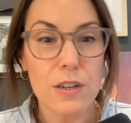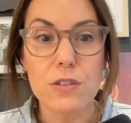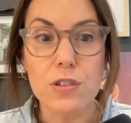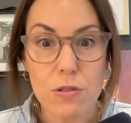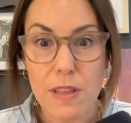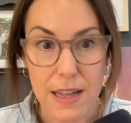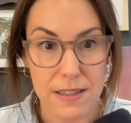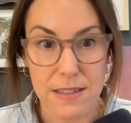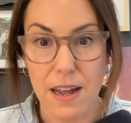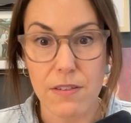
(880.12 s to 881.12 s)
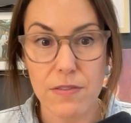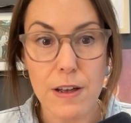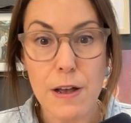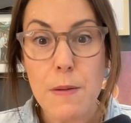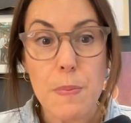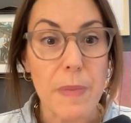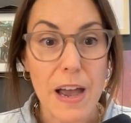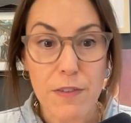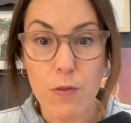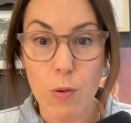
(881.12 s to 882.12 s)
Do that stuff. My
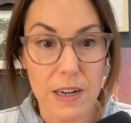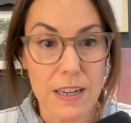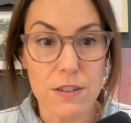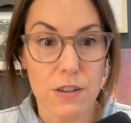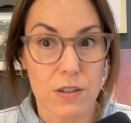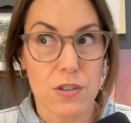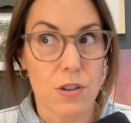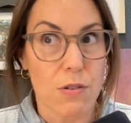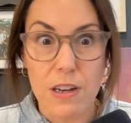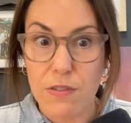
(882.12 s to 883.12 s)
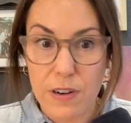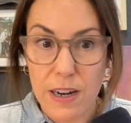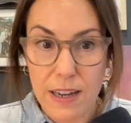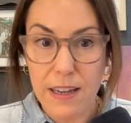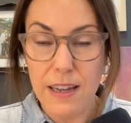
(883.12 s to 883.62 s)
40s look so different